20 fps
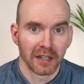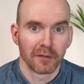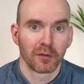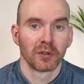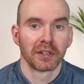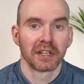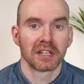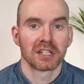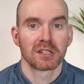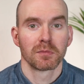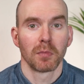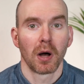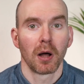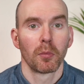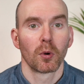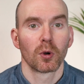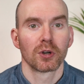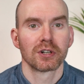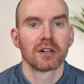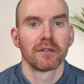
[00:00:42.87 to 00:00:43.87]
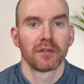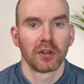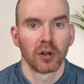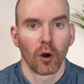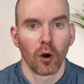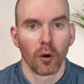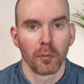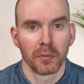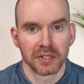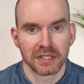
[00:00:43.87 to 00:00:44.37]
if only a small portion of your
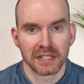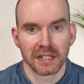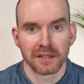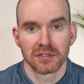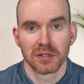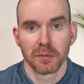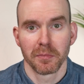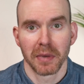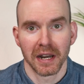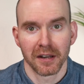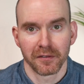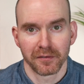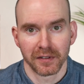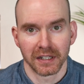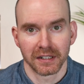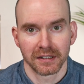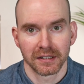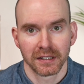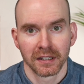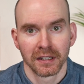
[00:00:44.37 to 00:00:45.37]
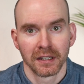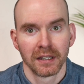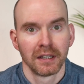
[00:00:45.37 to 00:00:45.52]
home receives the benefit?